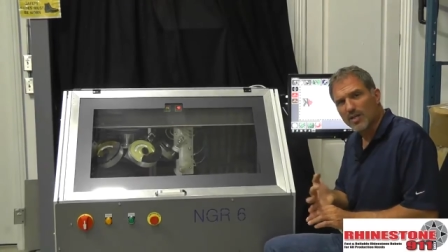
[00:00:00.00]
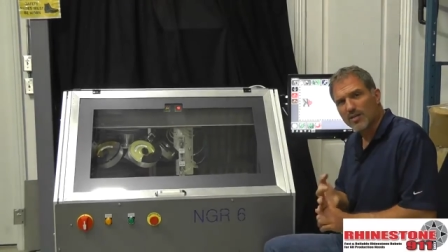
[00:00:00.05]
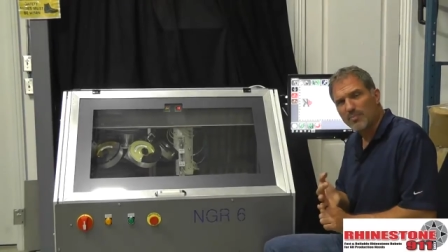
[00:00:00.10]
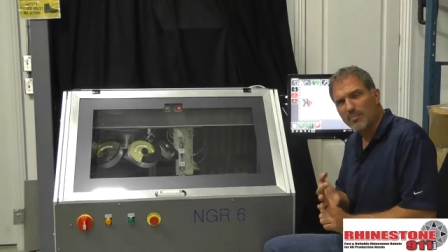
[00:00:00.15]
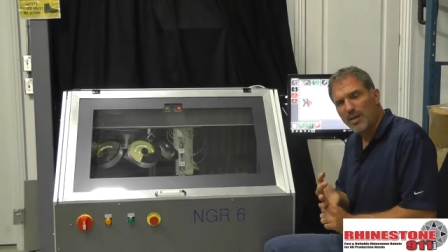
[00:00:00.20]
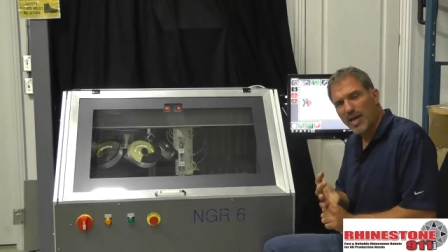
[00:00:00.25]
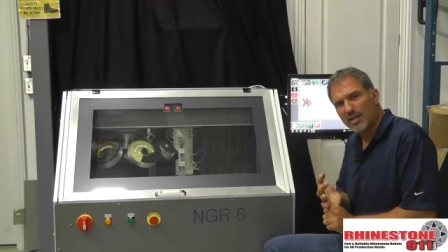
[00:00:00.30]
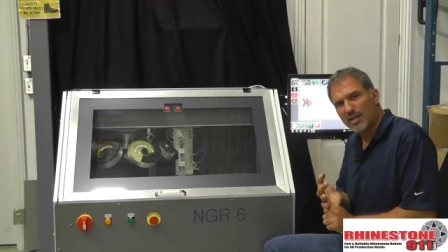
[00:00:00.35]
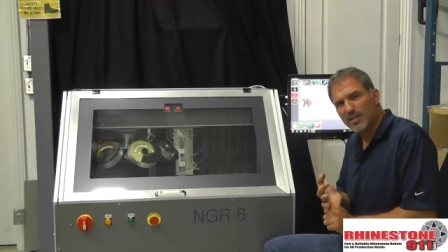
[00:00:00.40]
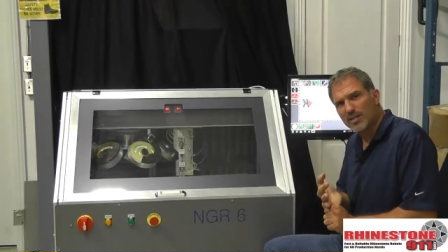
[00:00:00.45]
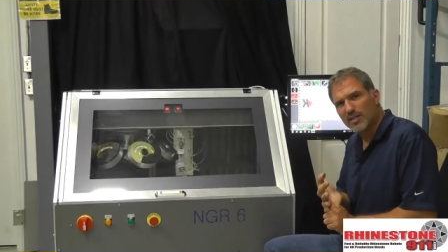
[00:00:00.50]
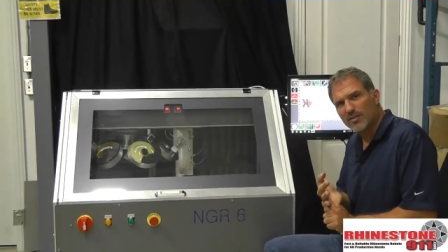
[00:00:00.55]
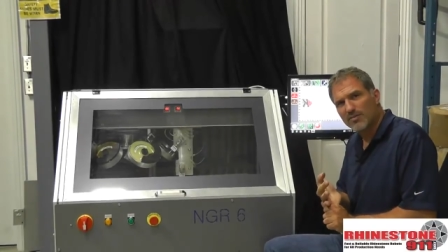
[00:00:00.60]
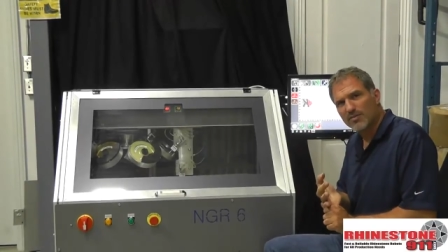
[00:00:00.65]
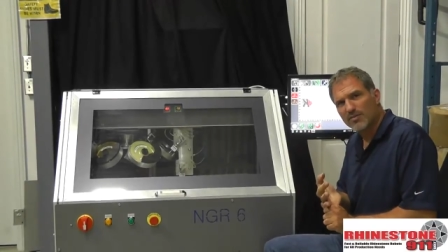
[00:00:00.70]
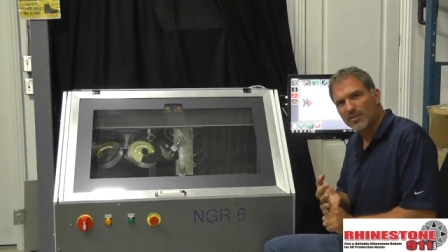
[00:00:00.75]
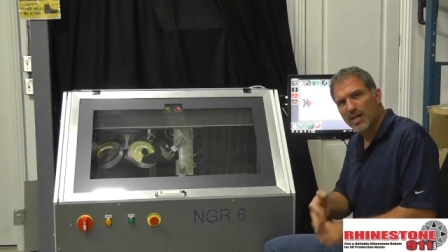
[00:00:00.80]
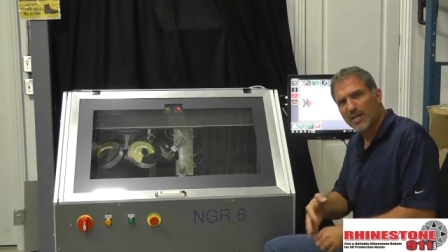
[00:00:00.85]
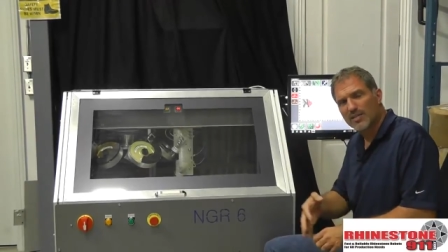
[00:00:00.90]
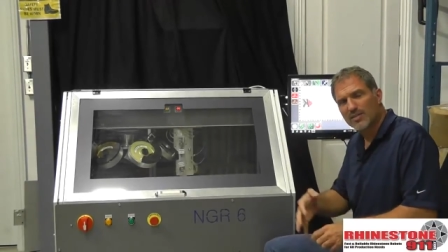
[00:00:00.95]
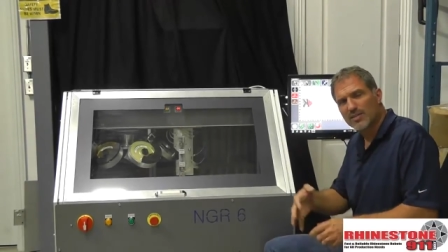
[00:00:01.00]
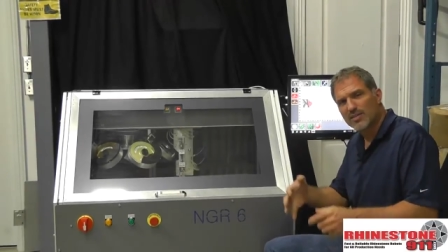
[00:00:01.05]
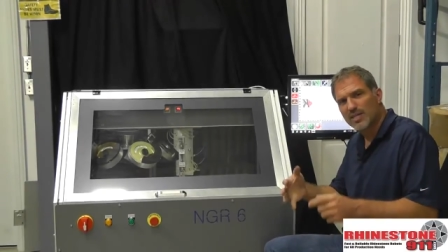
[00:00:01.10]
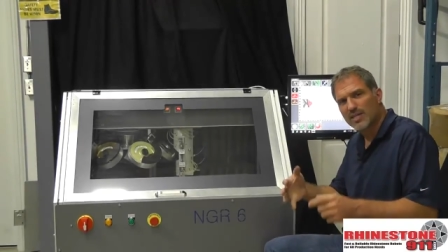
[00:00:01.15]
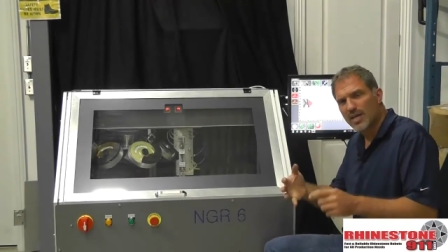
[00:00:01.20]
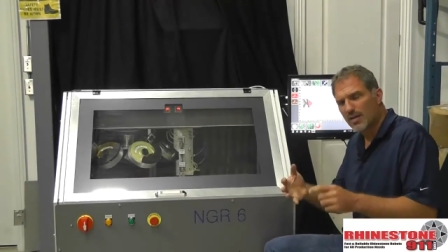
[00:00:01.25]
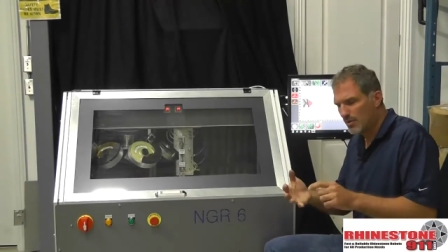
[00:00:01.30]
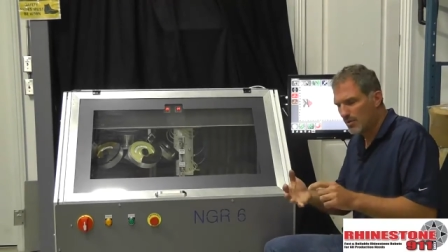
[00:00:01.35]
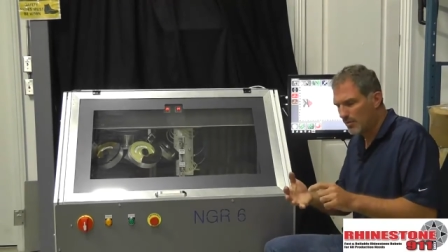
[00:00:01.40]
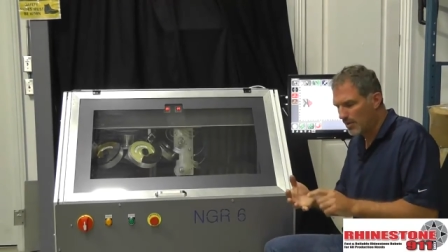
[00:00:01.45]
The penalty for us is
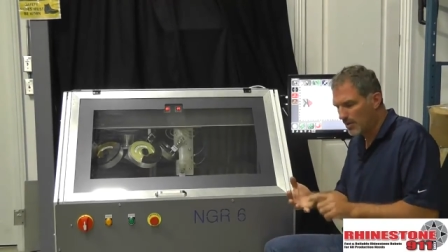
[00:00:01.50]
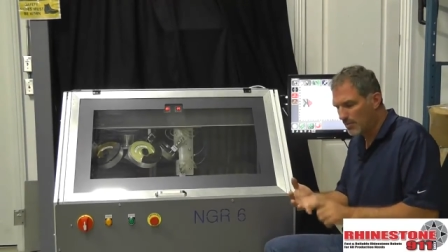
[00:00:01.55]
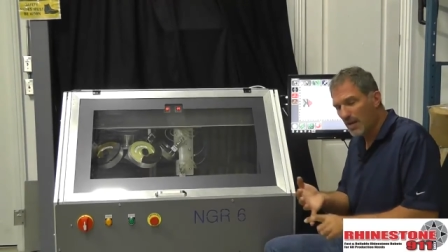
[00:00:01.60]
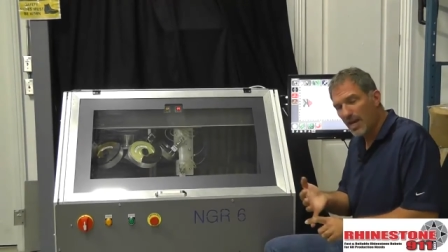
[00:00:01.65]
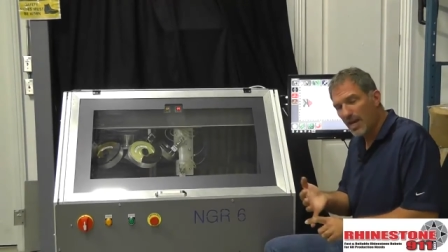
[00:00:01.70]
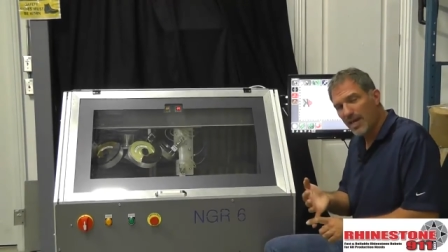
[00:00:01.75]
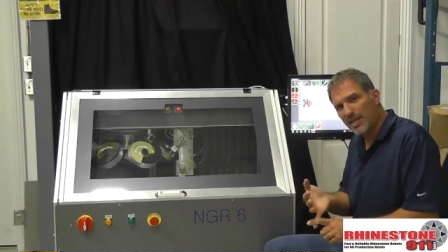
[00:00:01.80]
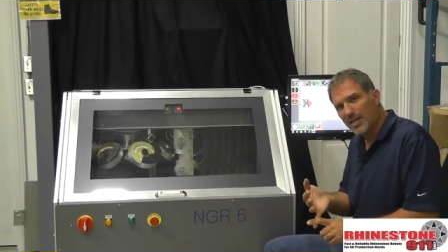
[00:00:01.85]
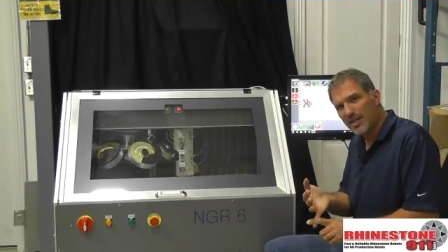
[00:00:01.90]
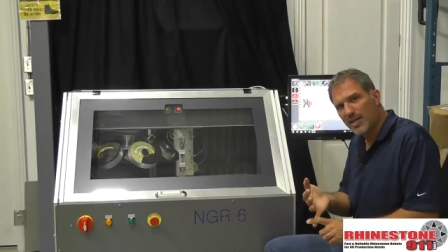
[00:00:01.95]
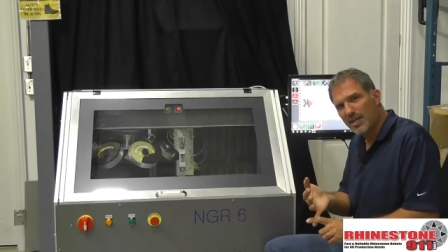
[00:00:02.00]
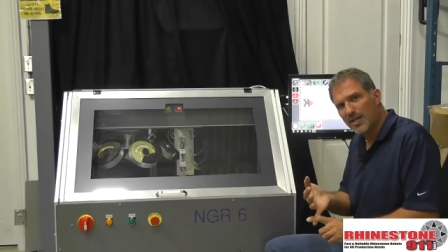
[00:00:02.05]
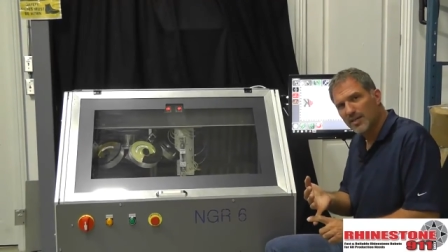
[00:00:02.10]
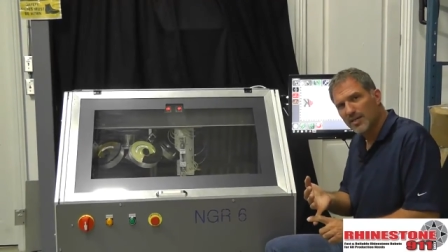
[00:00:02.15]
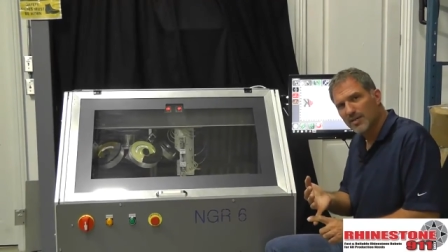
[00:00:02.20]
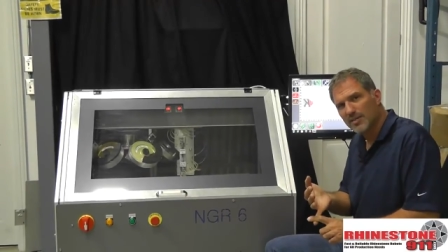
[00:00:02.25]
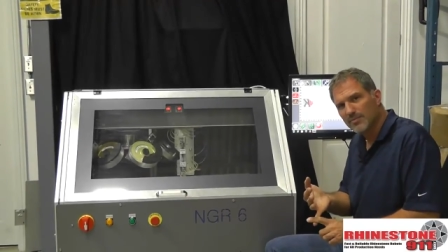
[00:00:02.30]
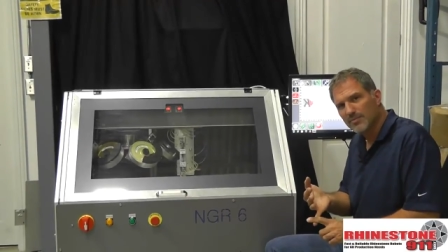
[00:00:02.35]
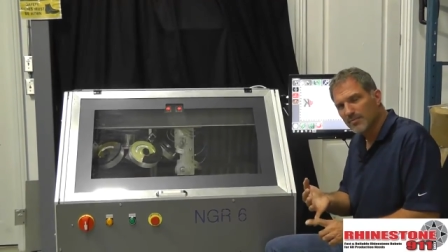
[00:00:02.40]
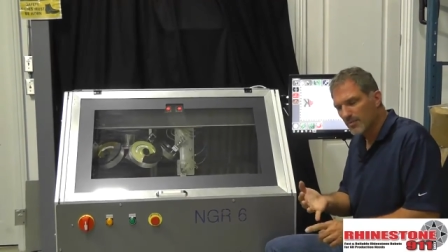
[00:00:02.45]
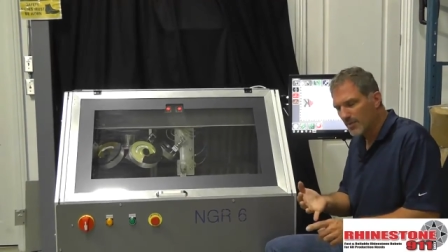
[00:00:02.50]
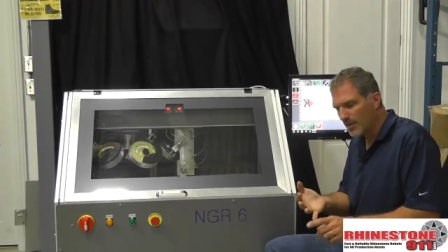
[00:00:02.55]
that when we make it here,